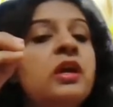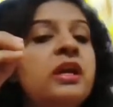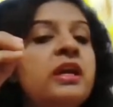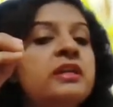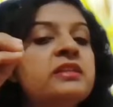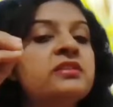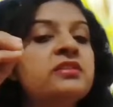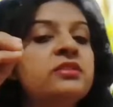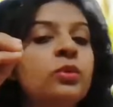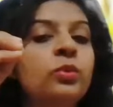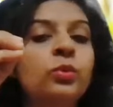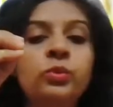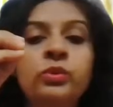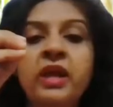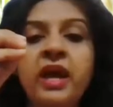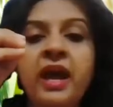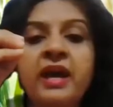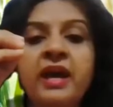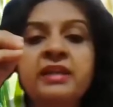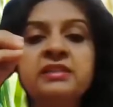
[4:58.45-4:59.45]
is known
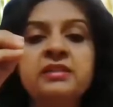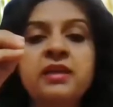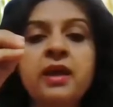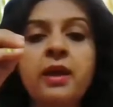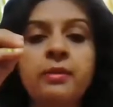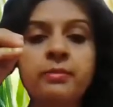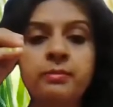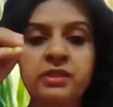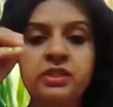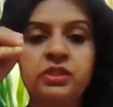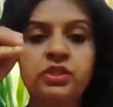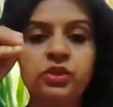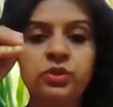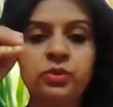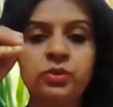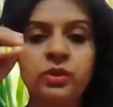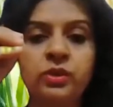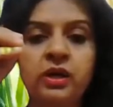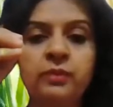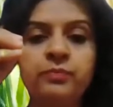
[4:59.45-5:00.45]
as
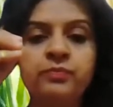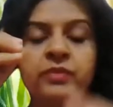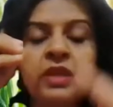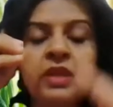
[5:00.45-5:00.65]
medulla.